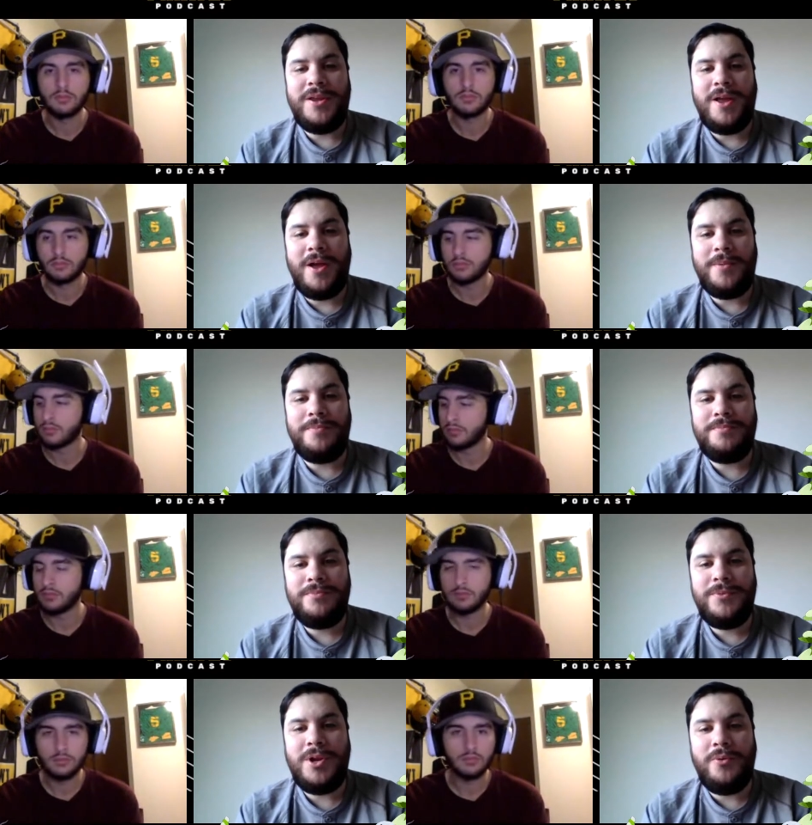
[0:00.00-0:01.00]
Speaker 1: on the um,
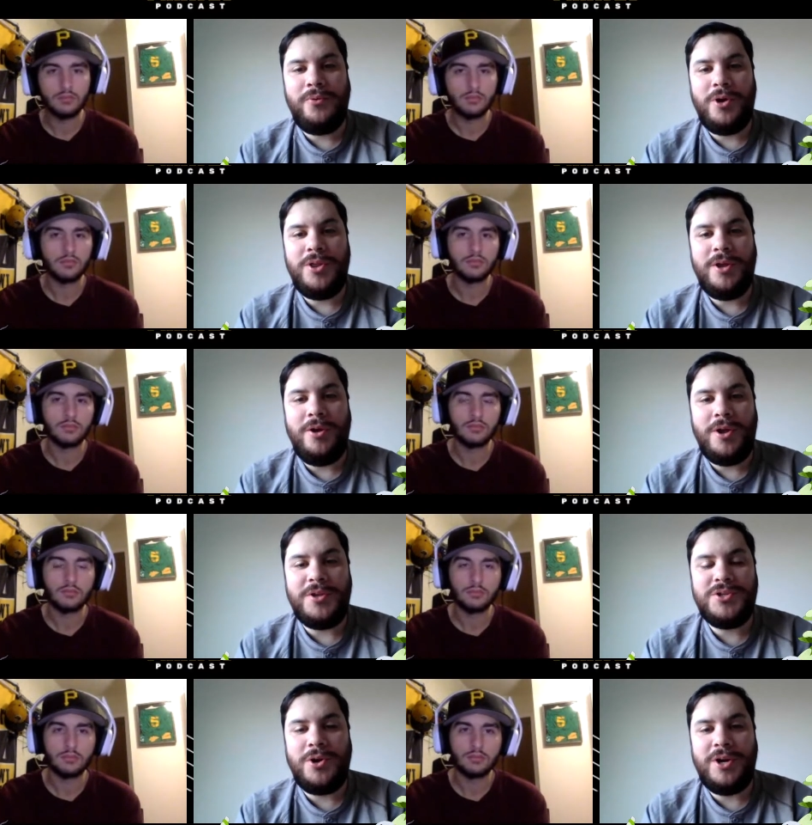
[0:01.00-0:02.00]
you know if we're on the
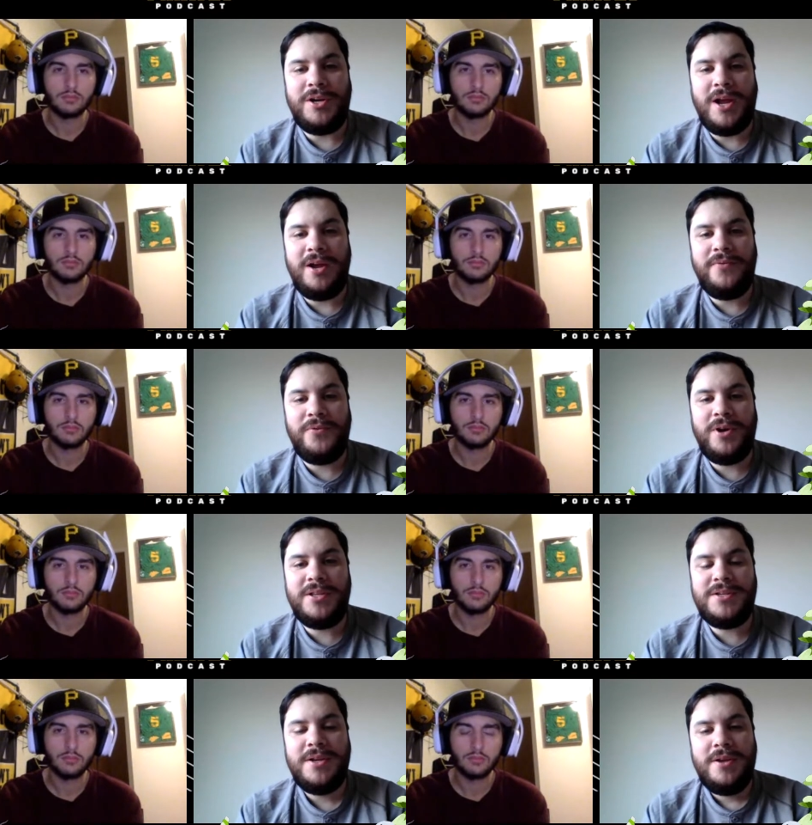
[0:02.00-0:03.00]
on the starting nine
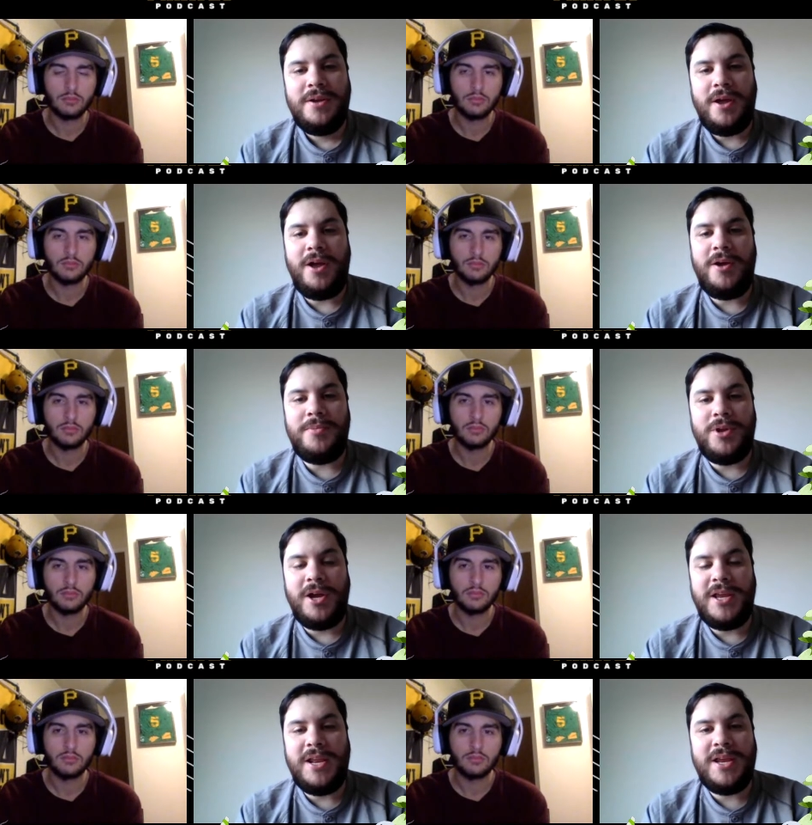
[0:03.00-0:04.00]
front,
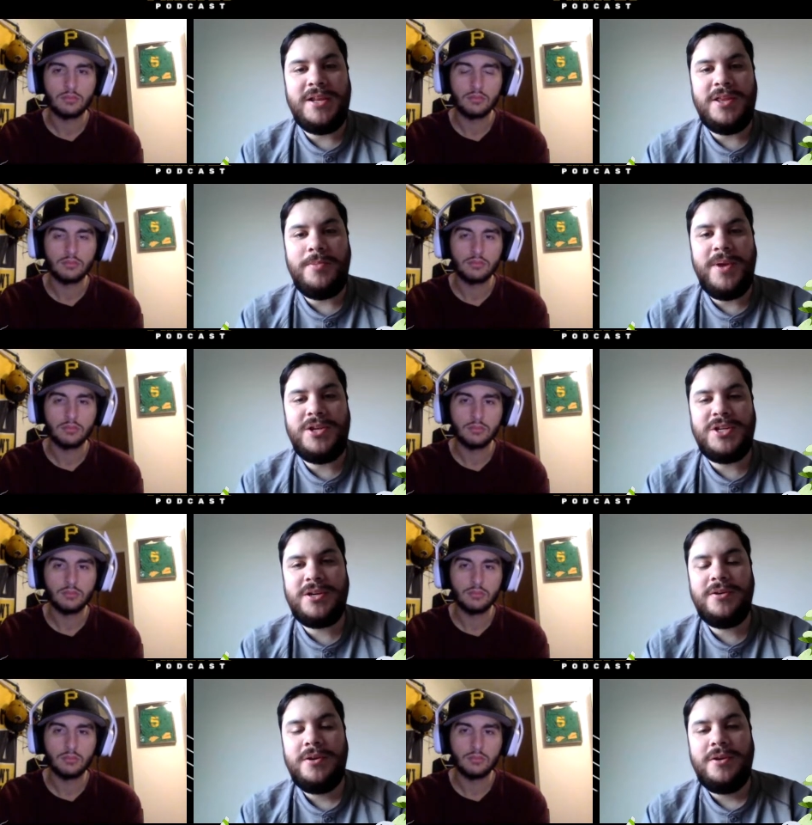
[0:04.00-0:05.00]
not getting into the
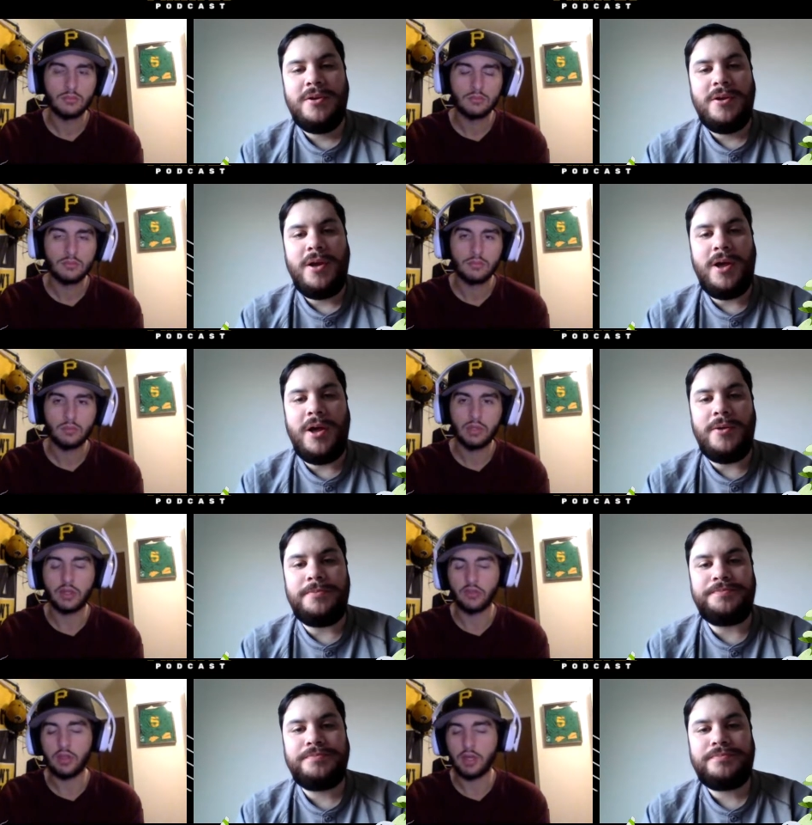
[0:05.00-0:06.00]
pitching.
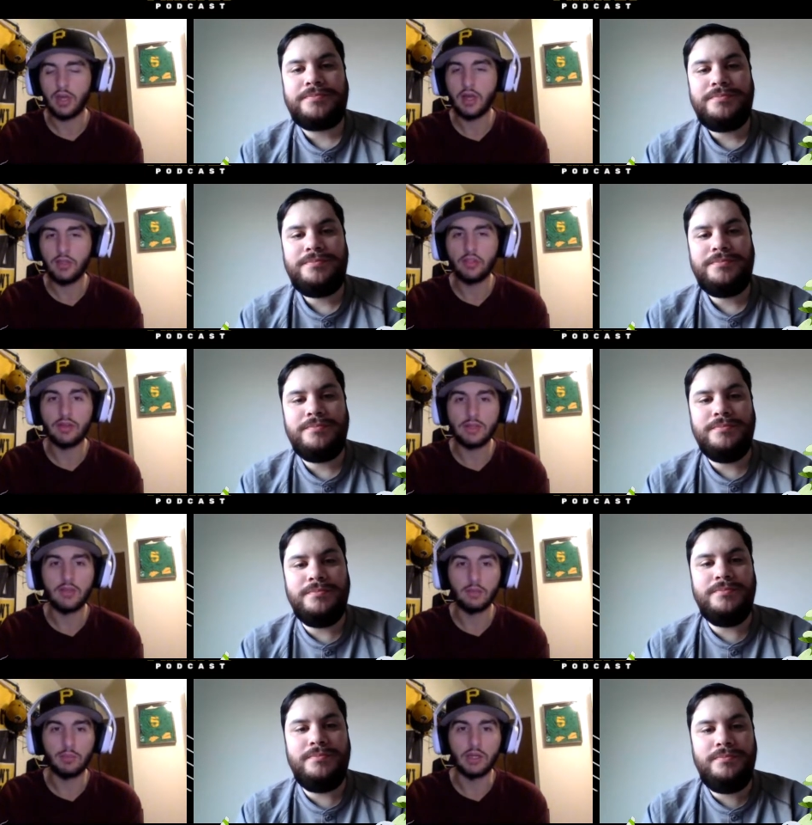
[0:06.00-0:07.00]
Um,
Speaker 2: yeah, I think
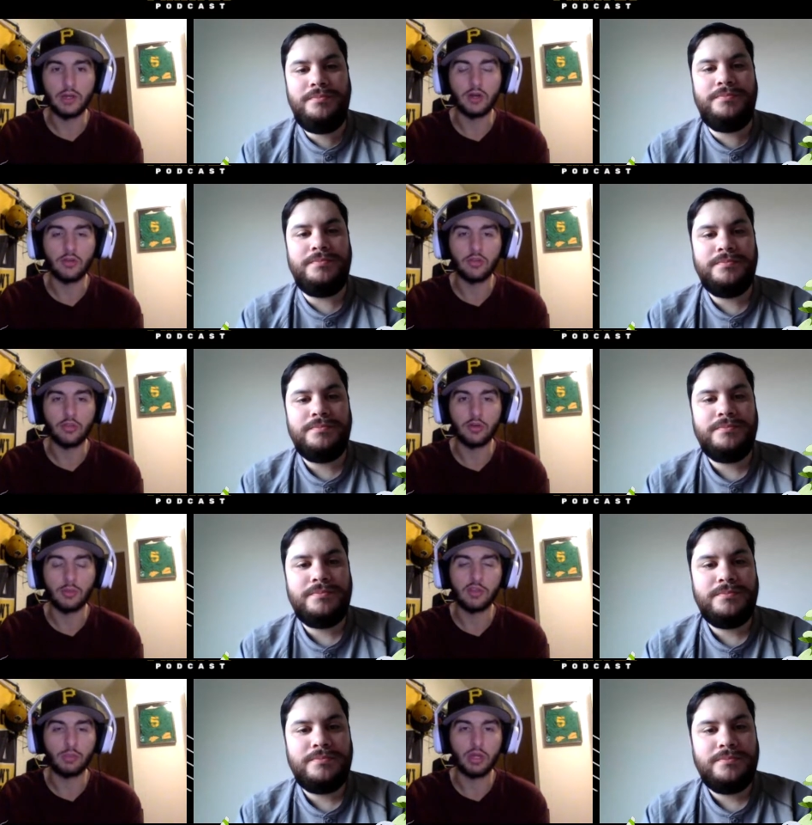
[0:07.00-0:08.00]
David Bednar is the third
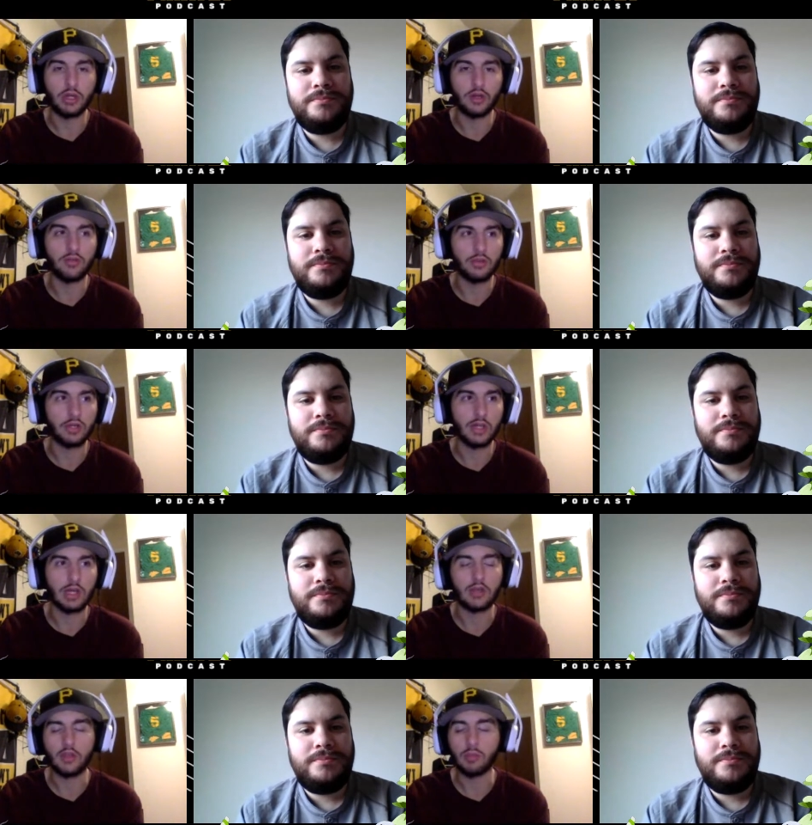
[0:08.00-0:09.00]
best player if you're getting
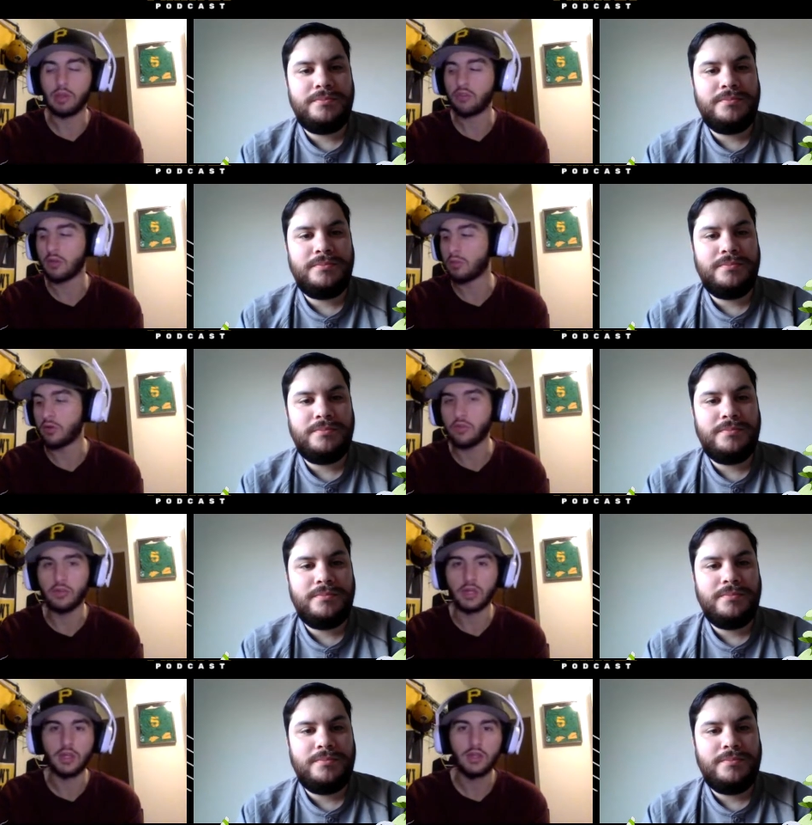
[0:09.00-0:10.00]
into the pitching
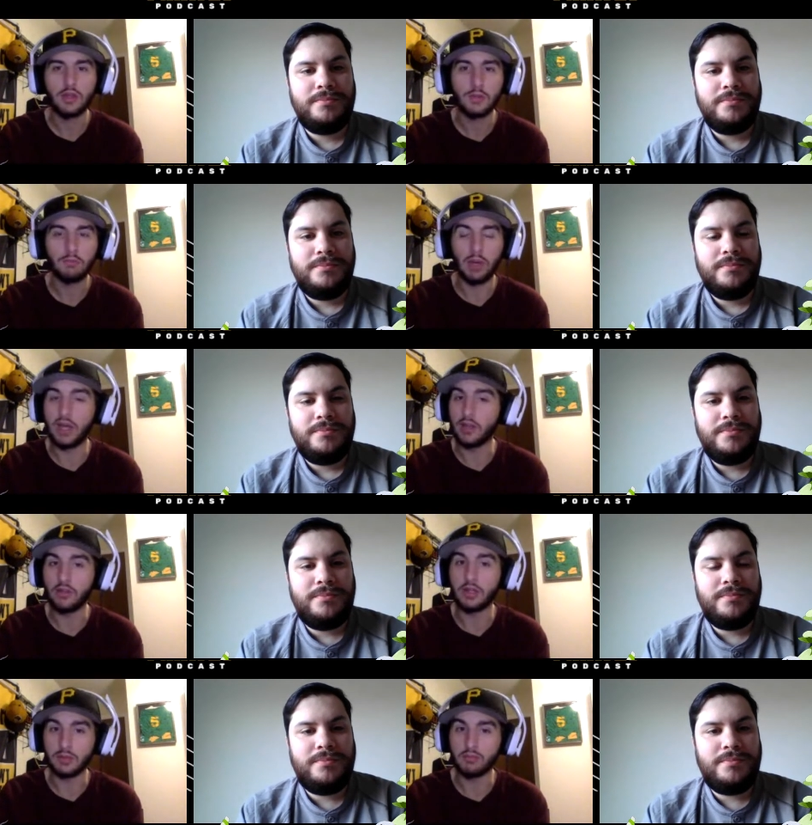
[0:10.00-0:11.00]
personally by
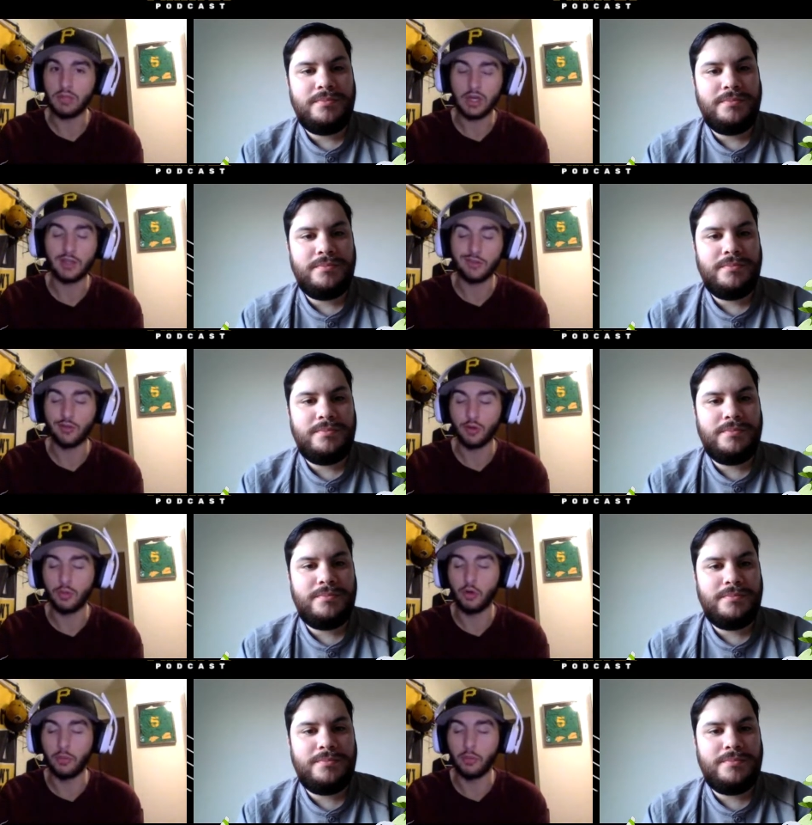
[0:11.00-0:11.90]
like a considerable